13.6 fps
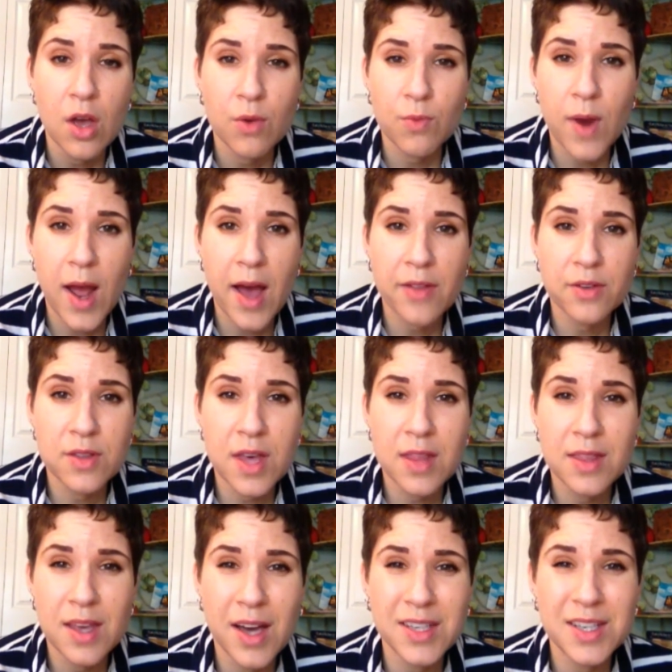rather than
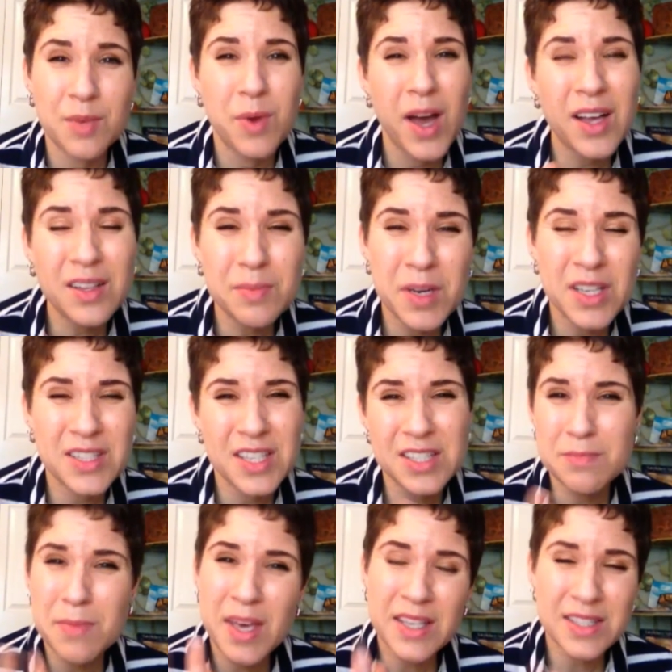the idea, well, but it
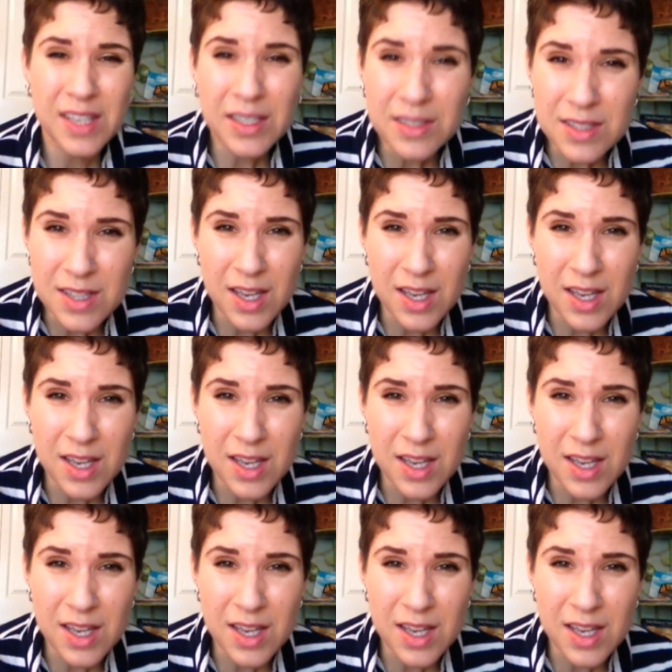doesn't make sense